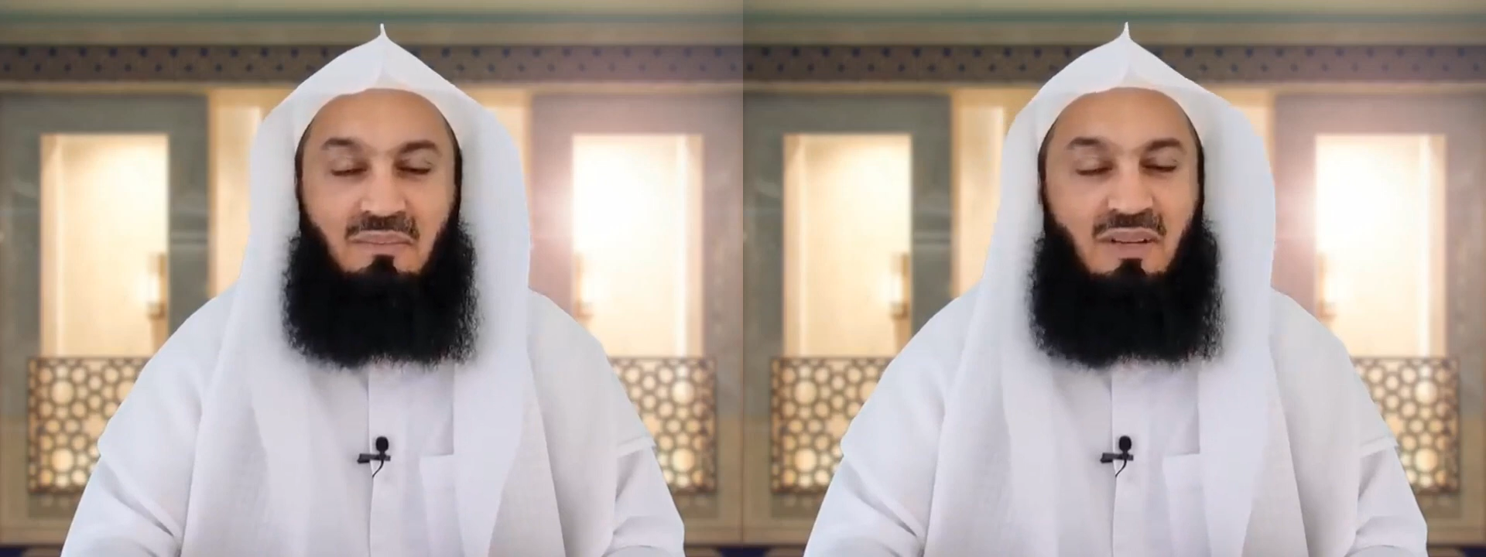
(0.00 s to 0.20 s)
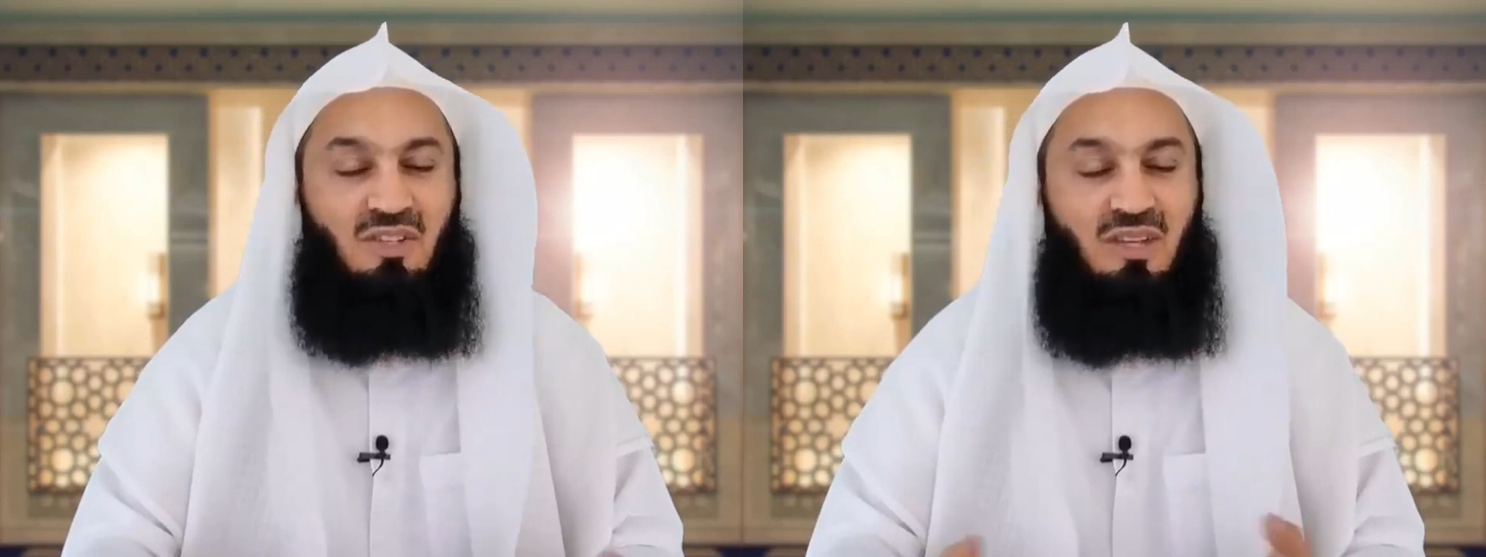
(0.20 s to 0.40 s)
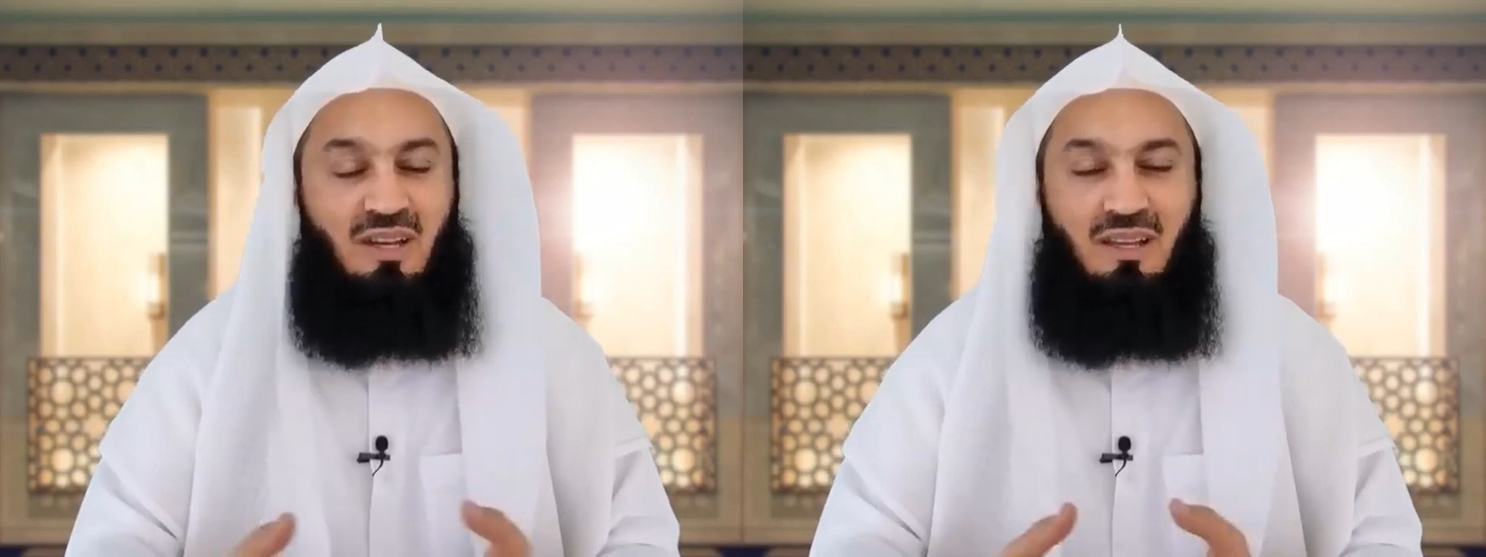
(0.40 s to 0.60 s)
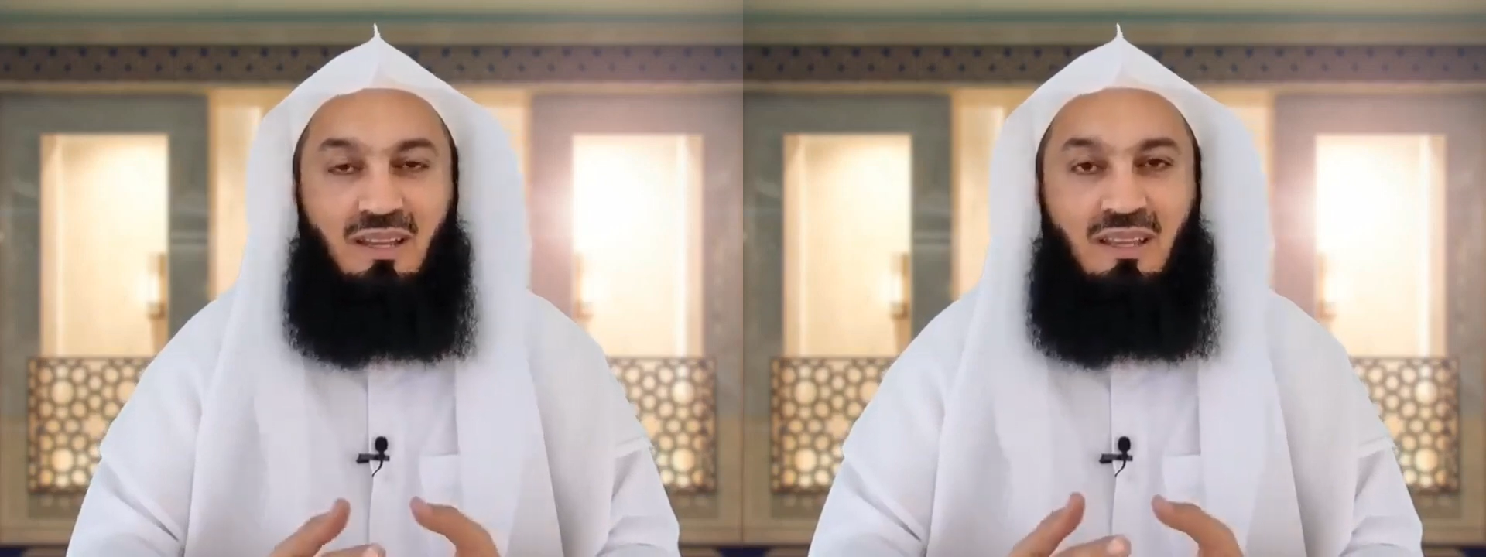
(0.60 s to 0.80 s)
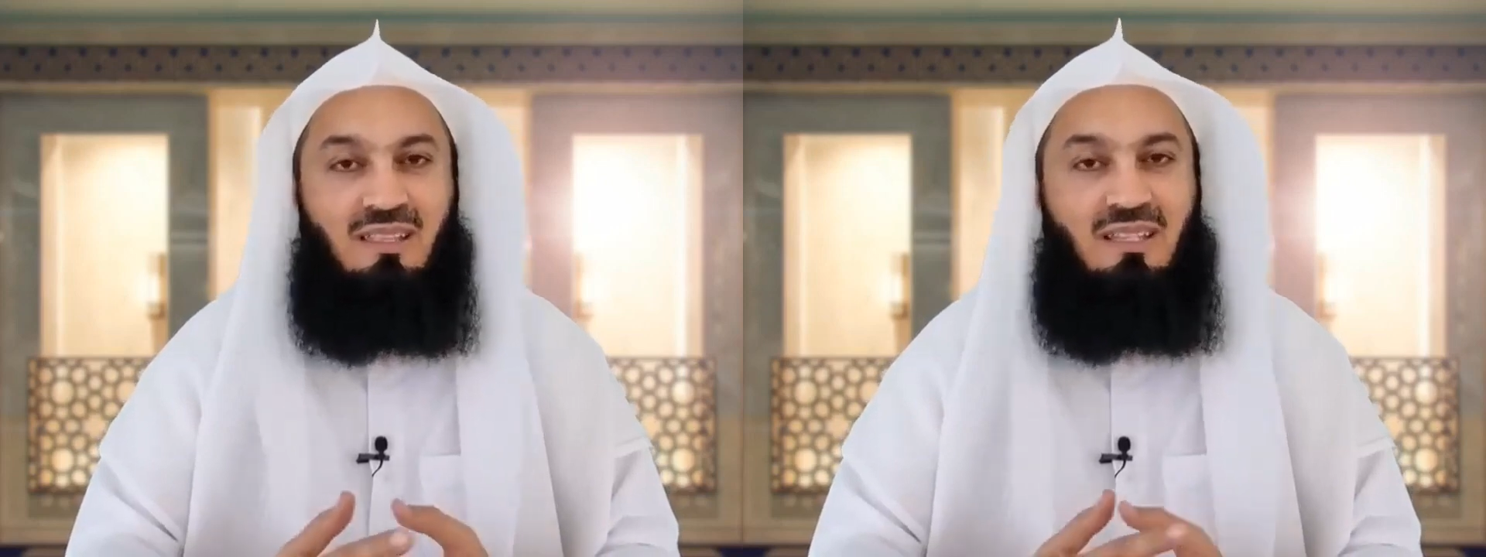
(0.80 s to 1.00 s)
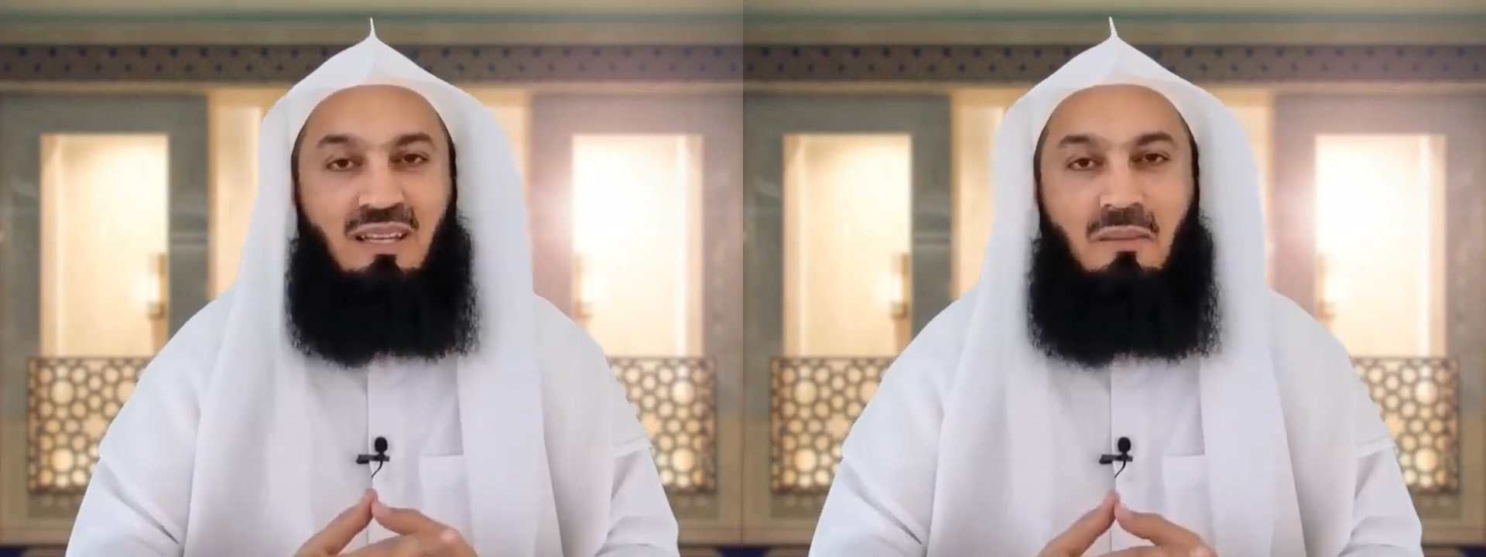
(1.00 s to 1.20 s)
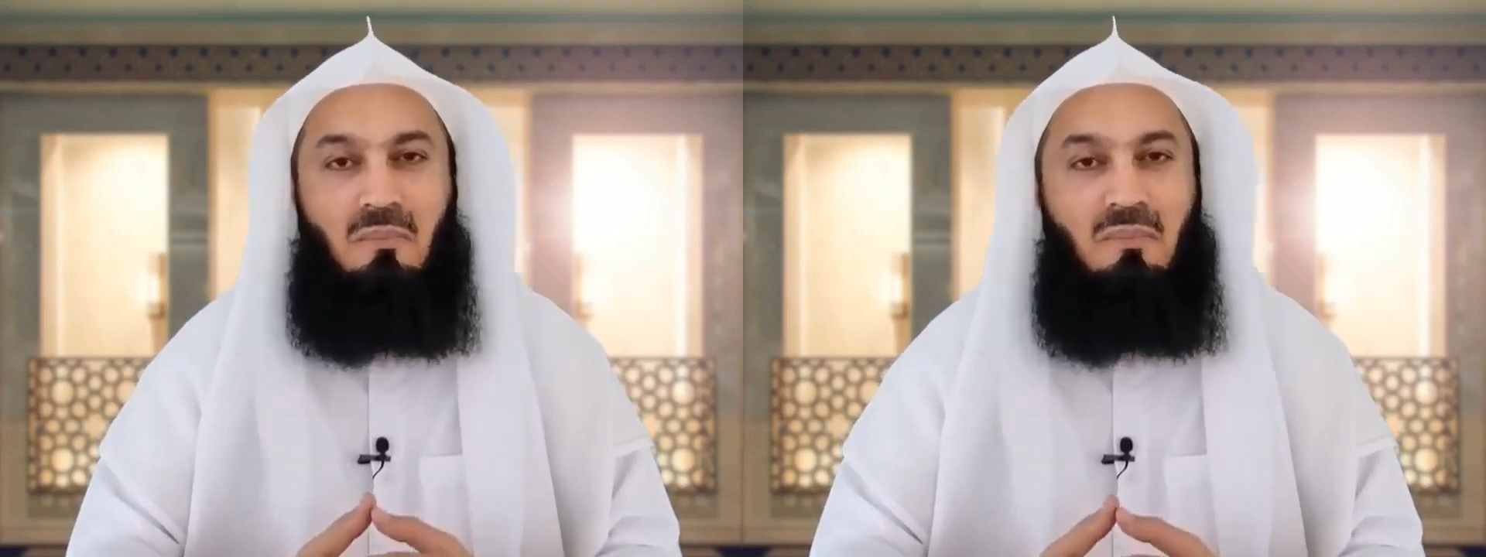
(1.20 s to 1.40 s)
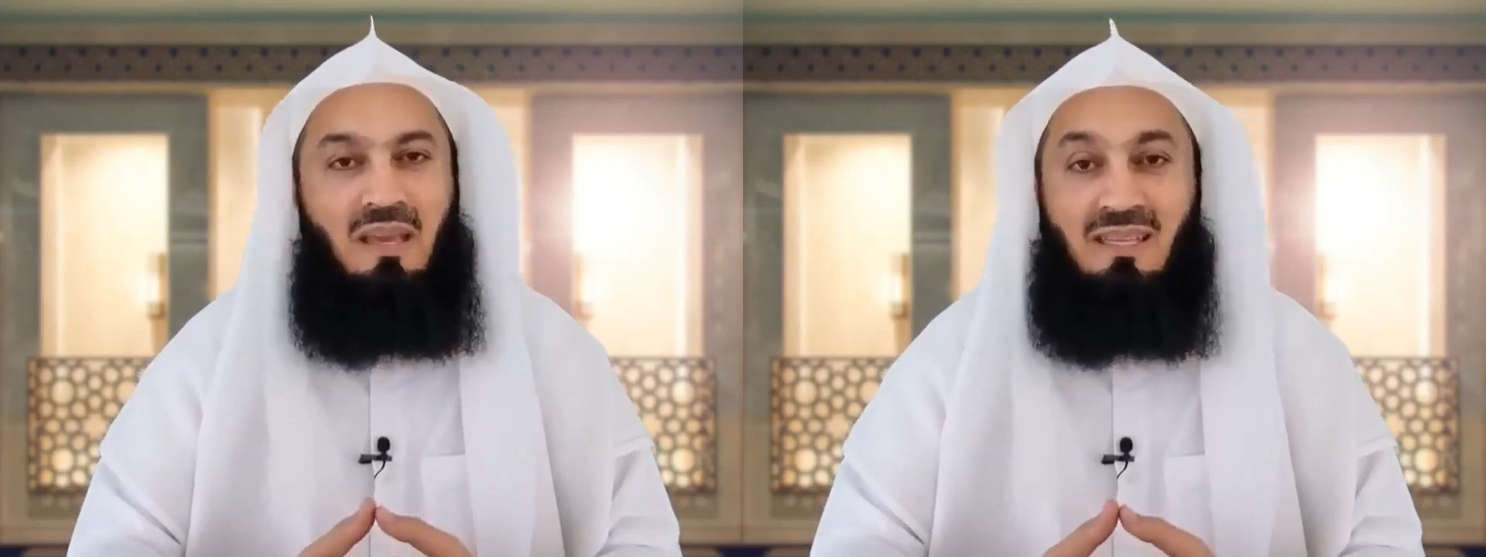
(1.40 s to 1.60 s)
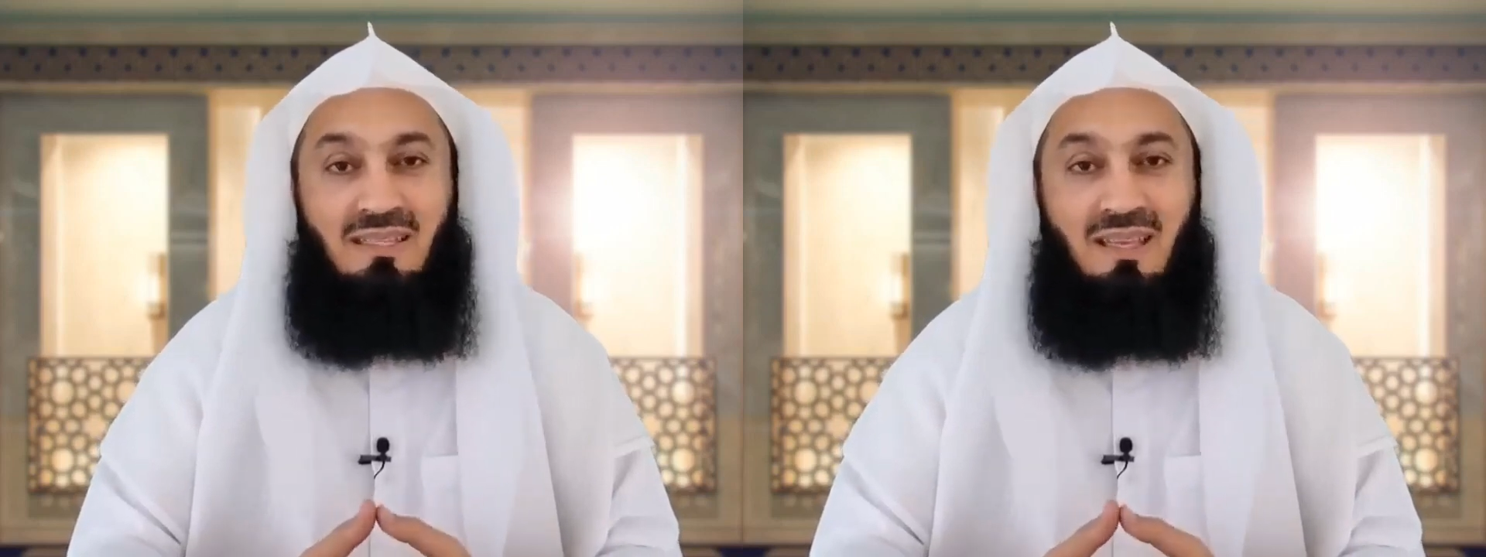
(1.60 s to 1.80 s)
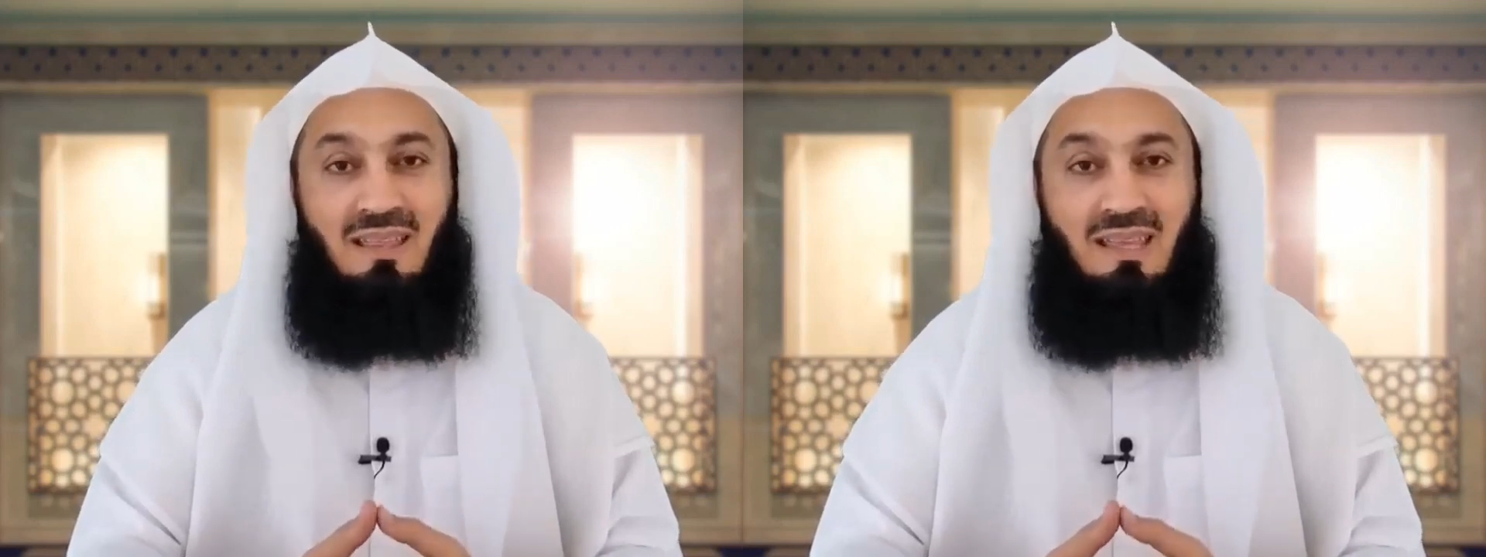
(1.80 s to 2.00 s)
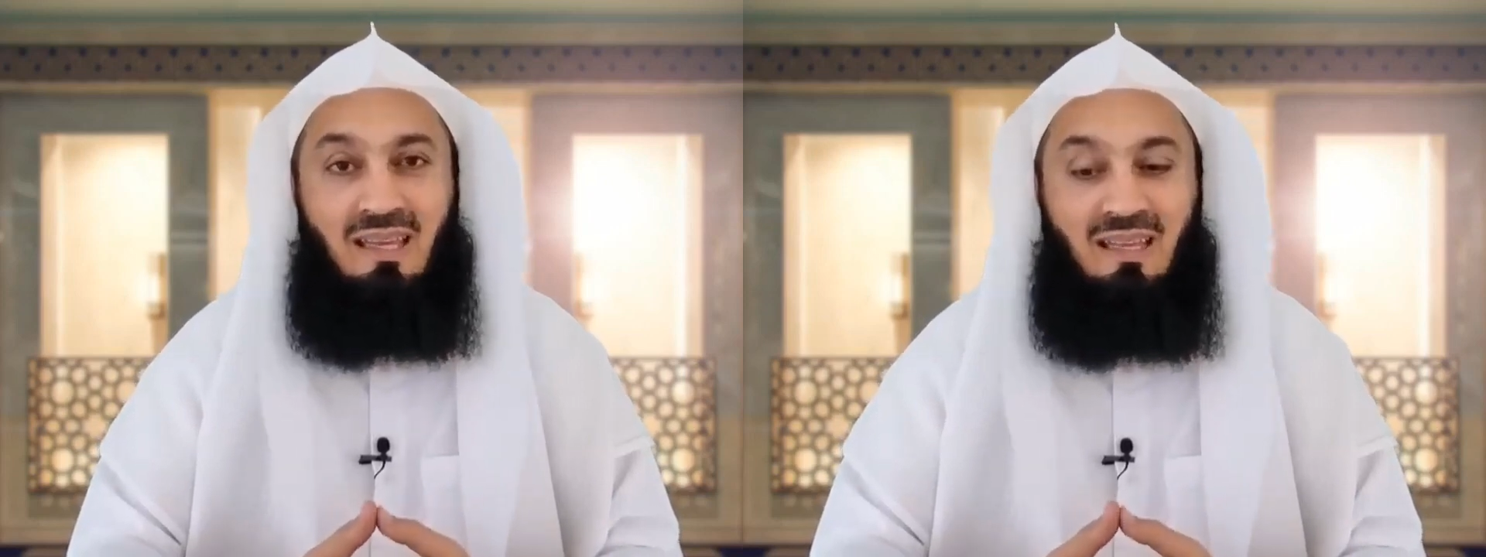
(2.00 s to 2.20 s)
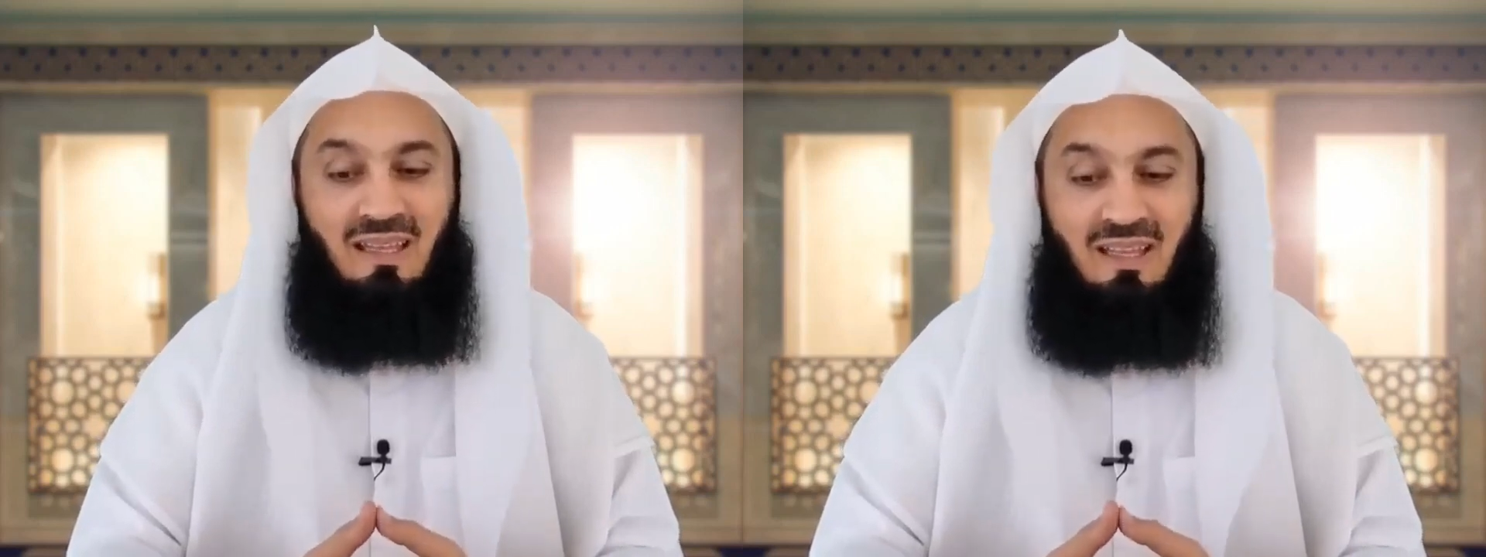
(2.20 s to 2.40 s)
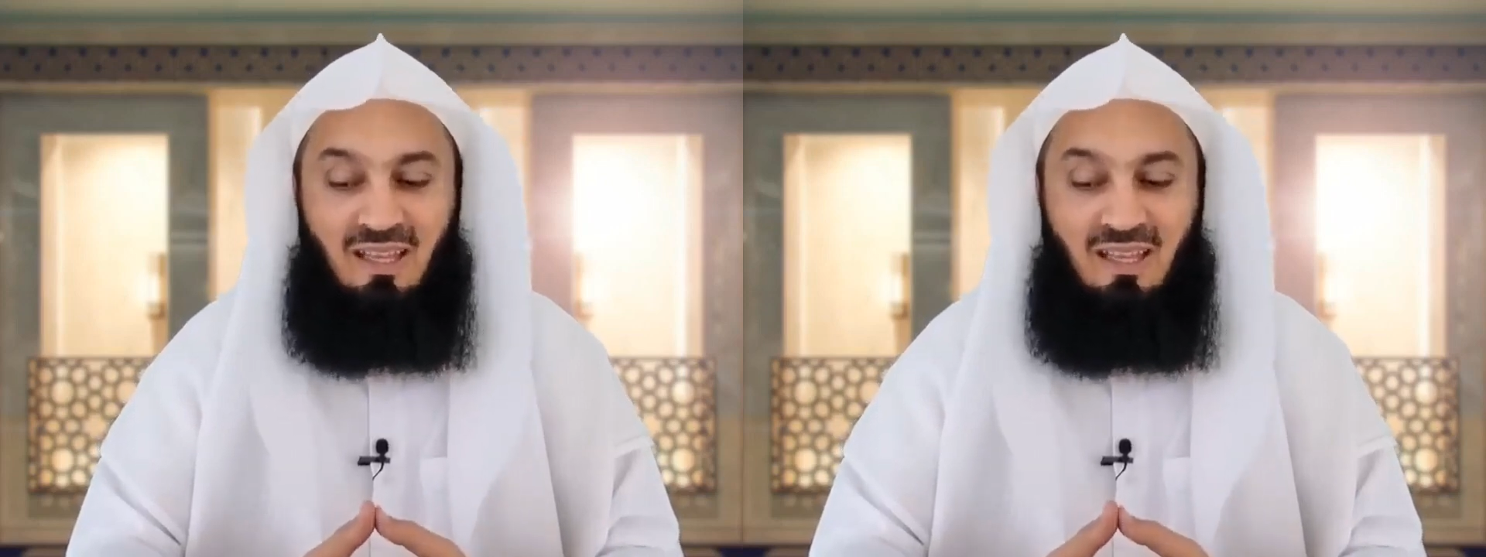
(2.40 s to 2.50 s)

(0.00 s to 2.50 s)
MashaAllah. That's an amazing thing.